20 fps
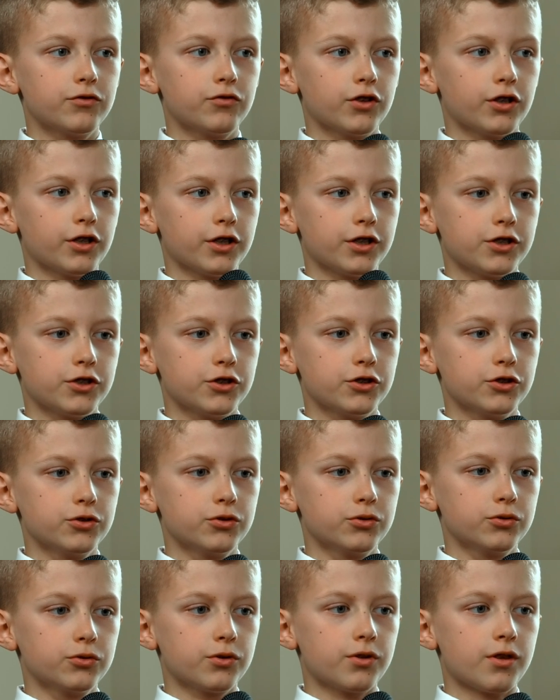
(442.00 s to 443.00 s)
really
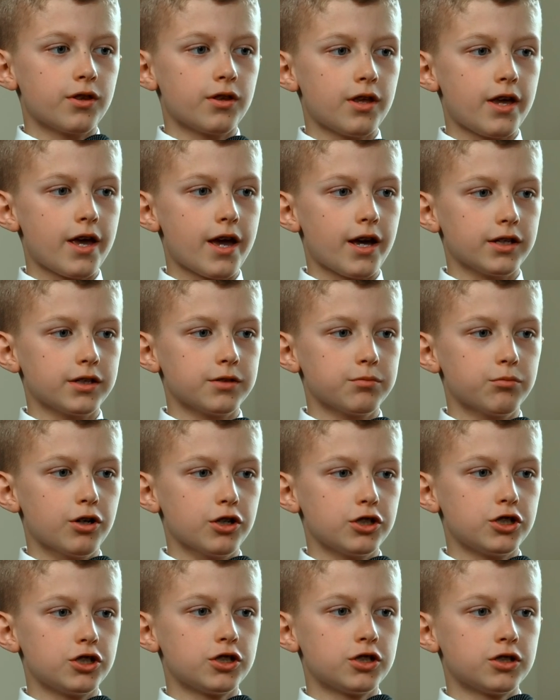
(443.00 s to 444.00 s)
knew as
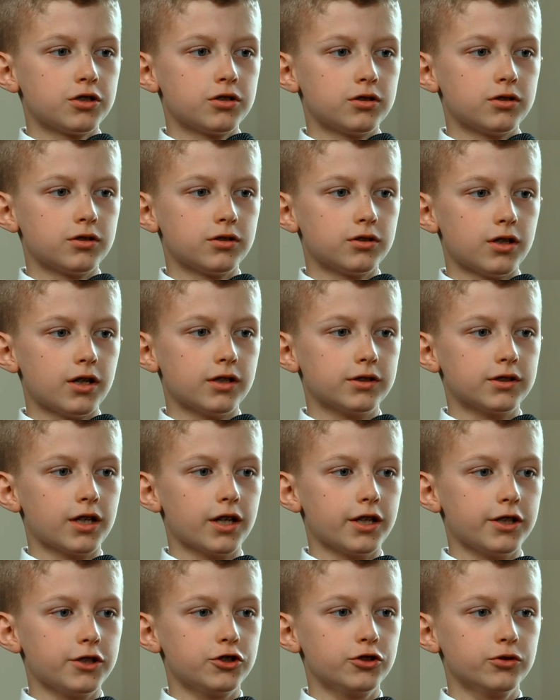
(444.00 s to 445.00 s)
much as
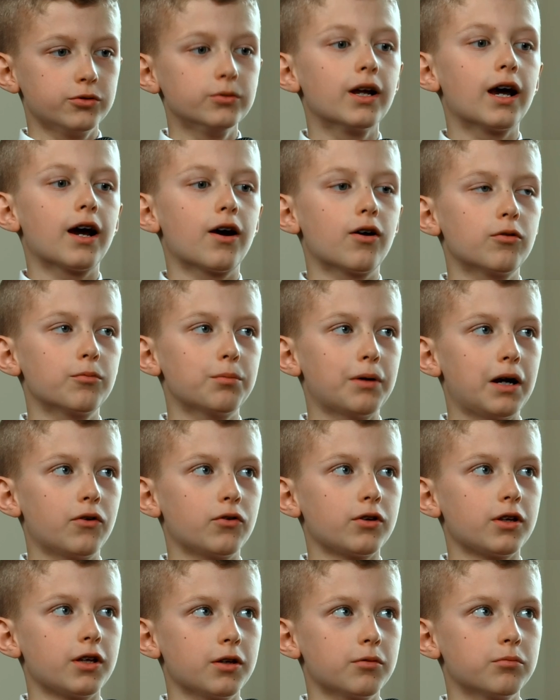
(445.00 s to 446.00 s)
I do now
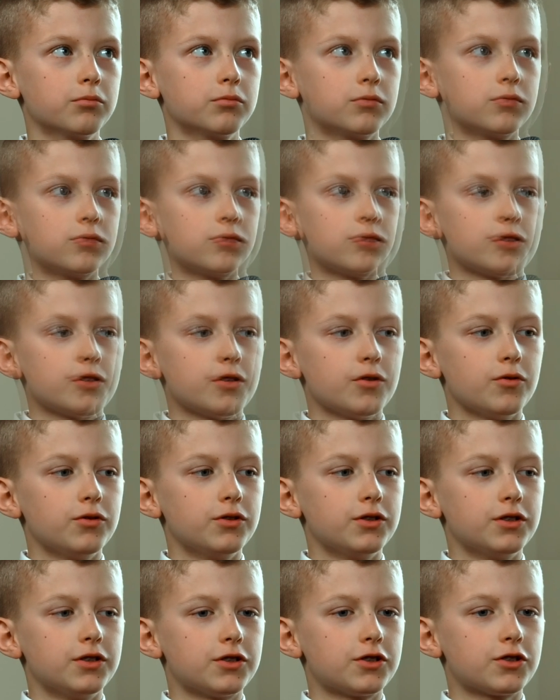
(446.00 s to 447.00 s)
about him. It
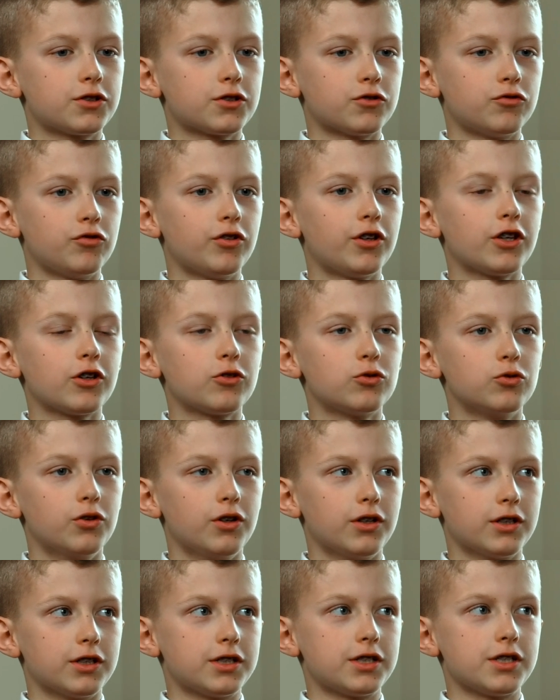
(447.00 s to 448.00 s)
was really
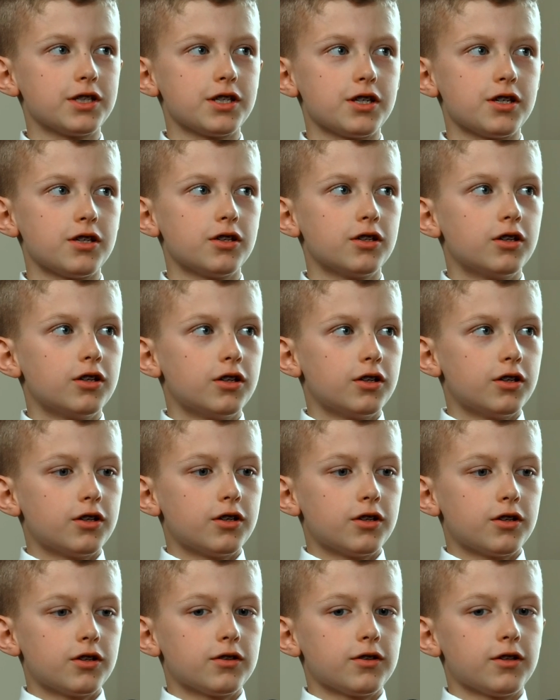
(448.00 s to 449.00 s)
cool to see
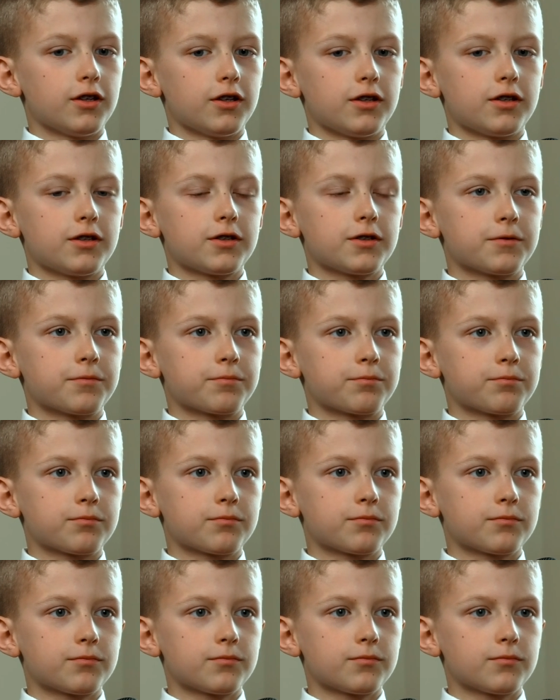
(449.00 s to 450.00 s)
like
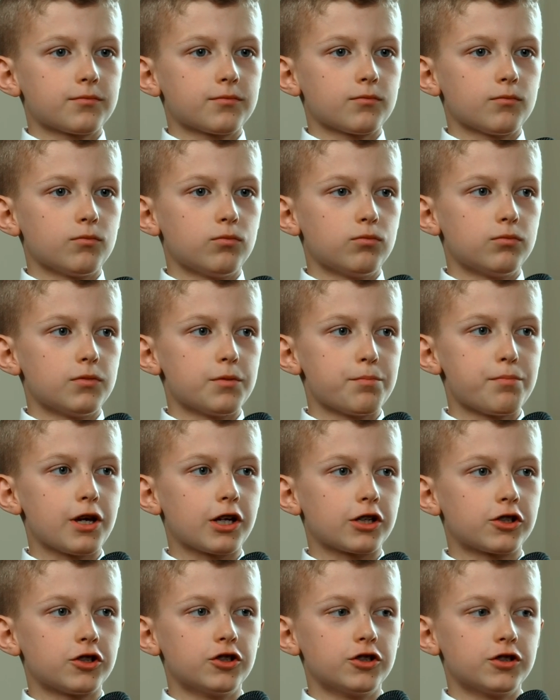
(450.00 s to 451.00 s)
the
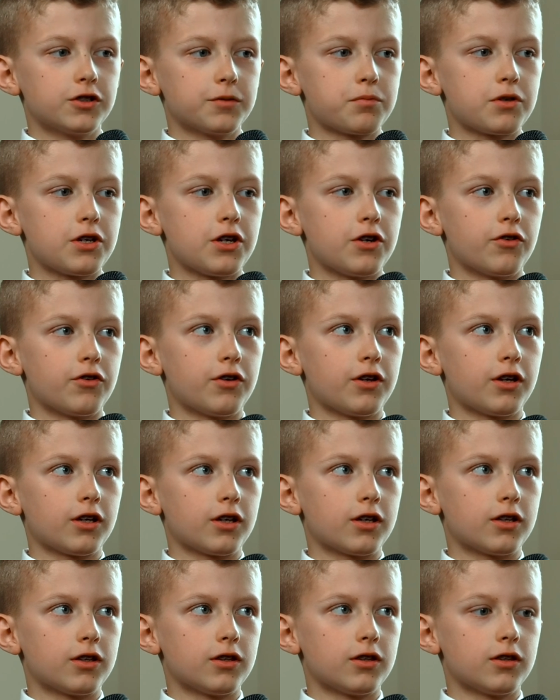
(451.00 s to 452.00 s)
pictures
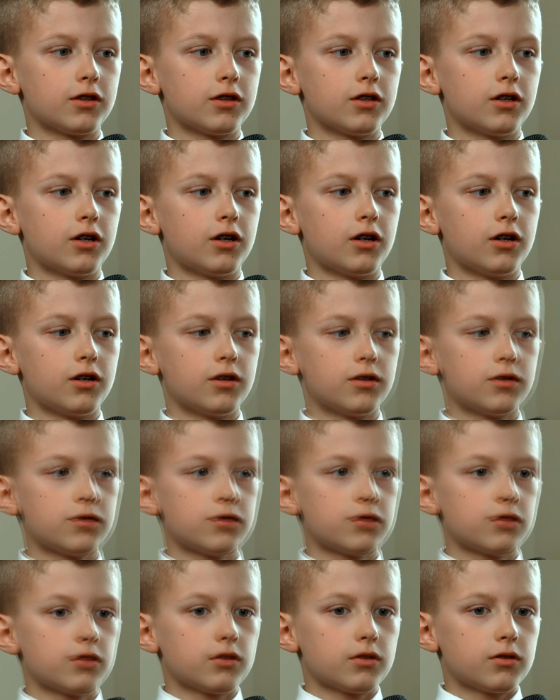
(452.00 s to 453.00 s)
appearing and the
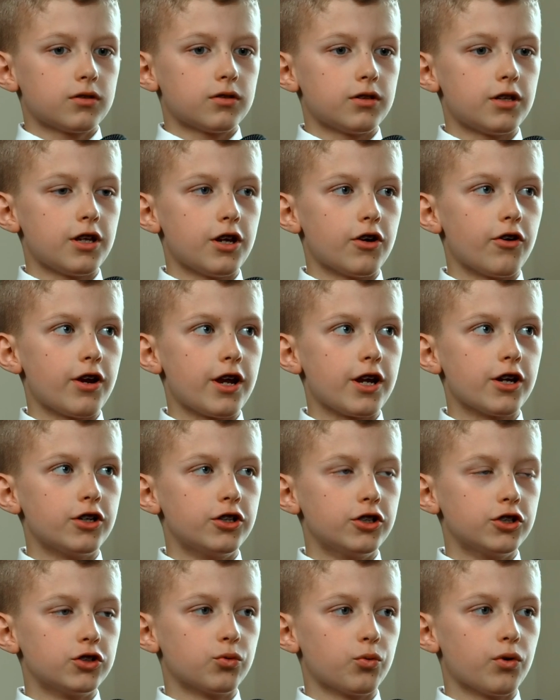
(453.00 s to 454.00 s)

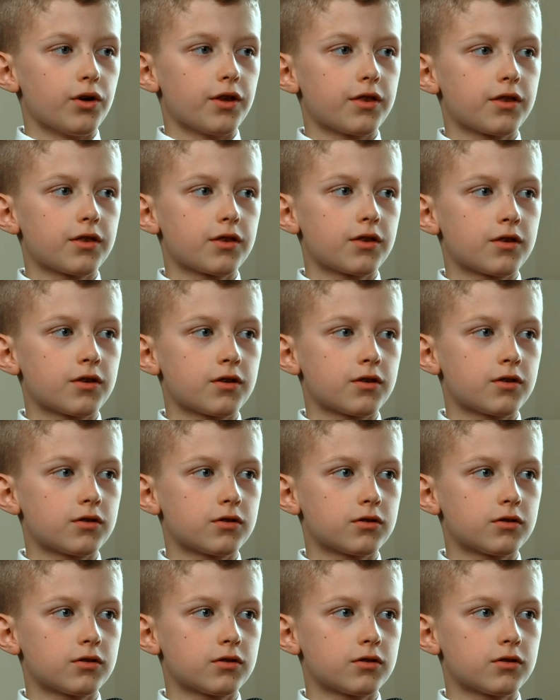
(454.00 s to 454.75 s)
narrators with